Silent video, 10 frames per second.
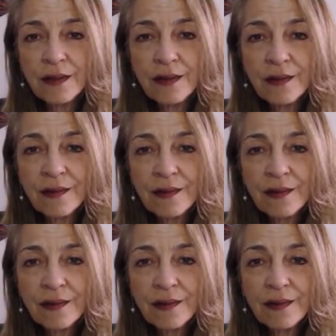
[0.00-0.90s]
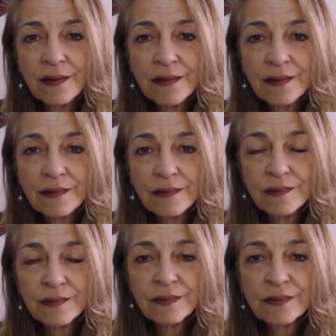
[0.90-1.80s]

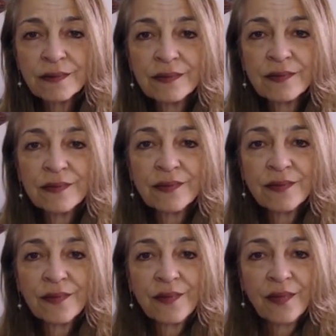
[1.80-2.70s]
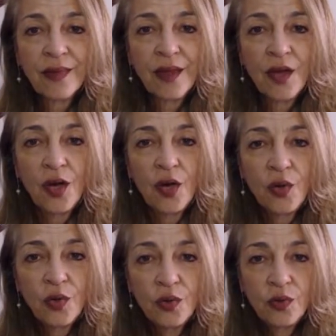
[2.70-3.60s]

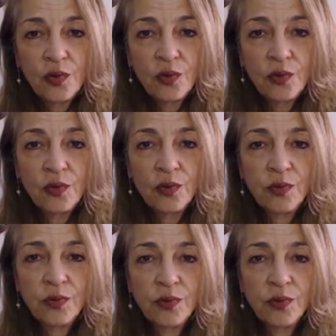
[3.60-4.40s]
[no speech]